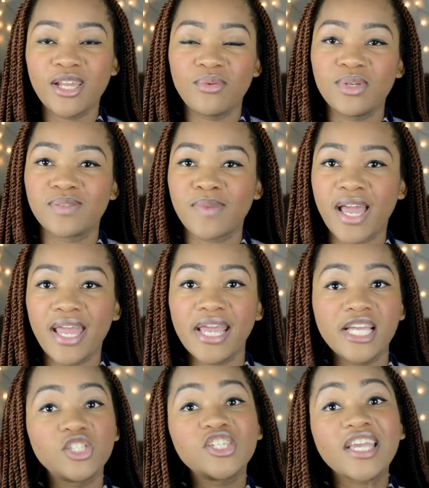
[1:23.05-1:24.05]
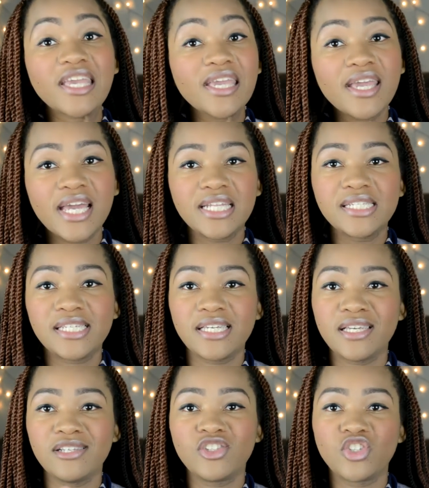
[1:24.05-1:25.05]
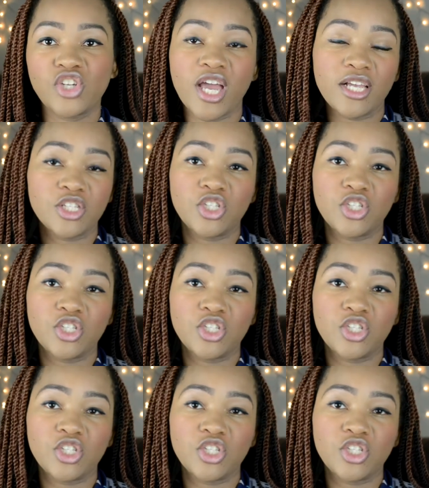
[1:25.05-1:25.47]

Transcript: It was my H E N T check sheet.